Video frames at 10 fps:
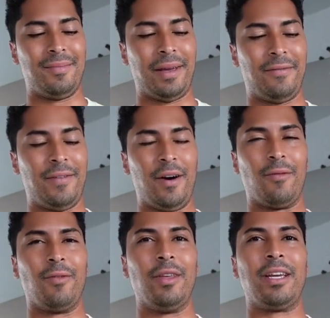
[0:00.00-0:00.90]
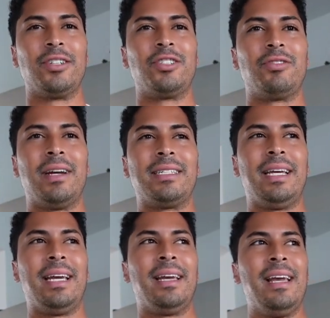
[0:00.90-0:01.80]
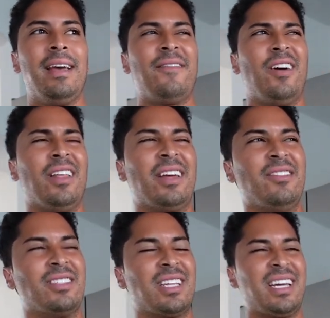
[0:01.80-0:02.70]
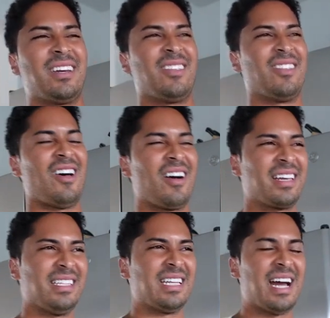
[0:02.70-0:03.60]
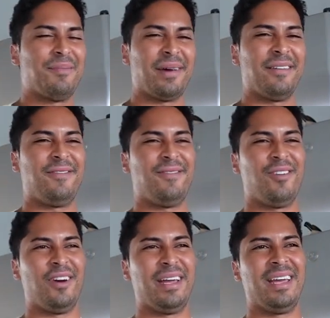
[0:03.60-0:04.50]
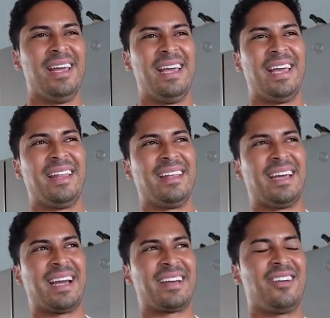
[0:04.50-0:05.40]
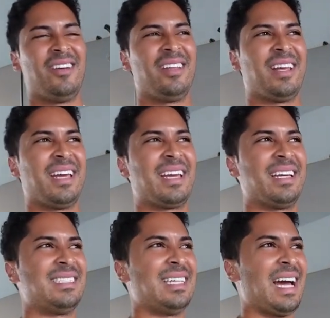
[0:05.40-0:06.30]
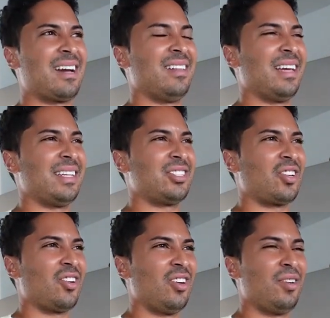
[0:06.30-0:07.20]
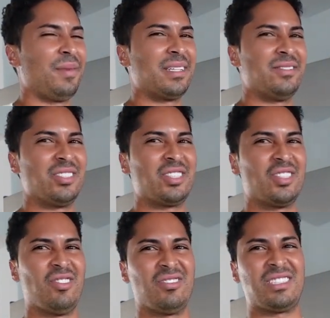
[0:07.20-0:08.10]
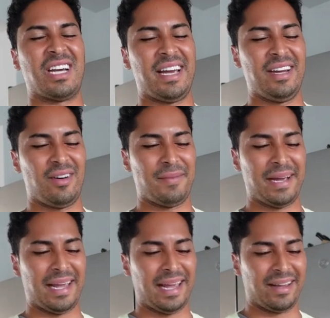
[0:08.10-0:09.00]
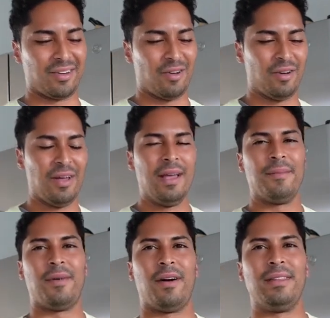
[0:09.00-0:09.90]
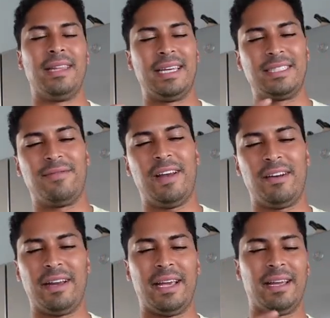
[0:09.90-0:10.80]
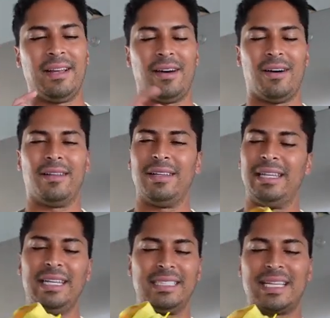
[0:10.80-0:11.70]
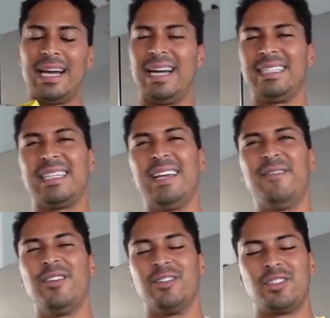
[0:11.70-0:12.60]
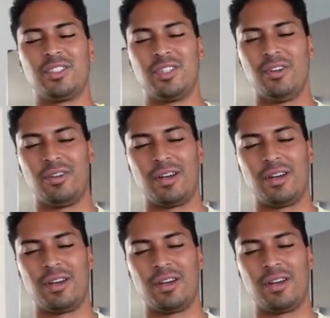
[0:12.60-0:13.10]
It felt really constricting, felt like it was like locking down my foot, and like I couldn't like exactly like turn because it was so tight on my ankle. But on this variant, on these guys, it feels so